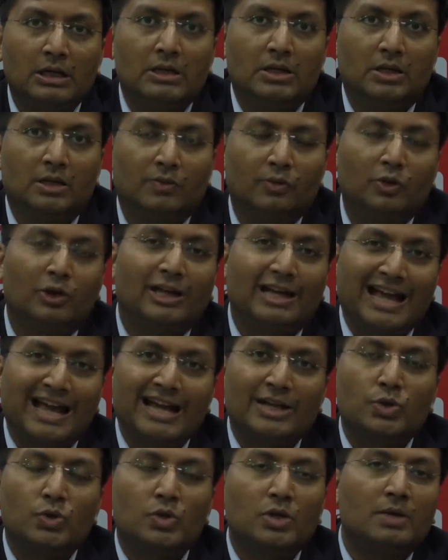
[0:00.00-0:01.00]
if you can
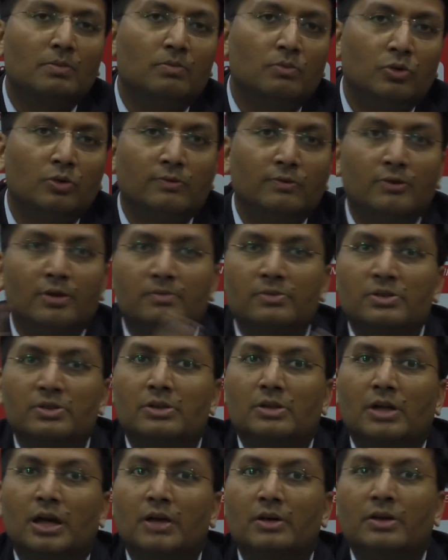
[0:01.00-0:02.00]
actually move from
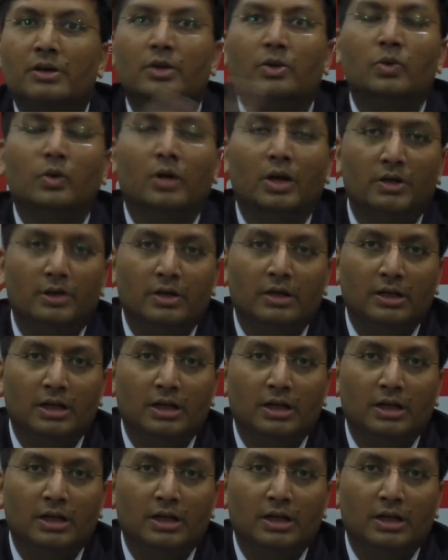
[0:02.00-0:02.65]
100 to 100.